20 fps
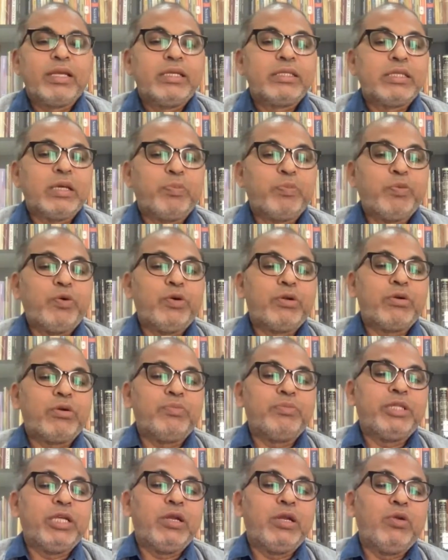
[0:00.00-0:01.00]
support
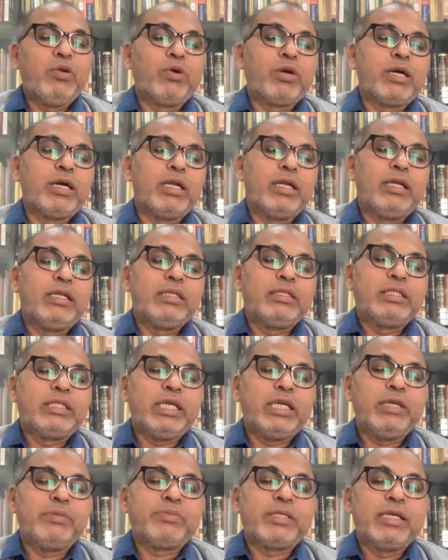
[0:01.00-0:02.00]
of the local
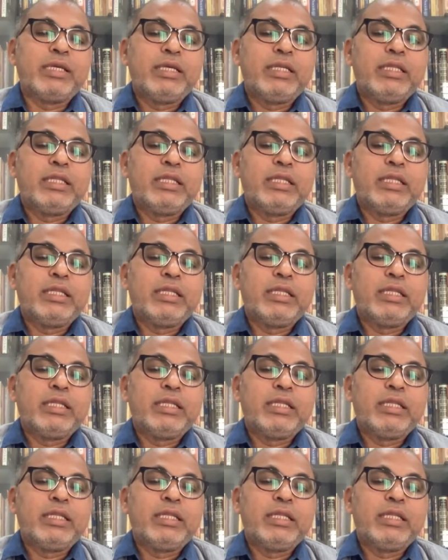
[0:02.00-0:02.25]
chiefs,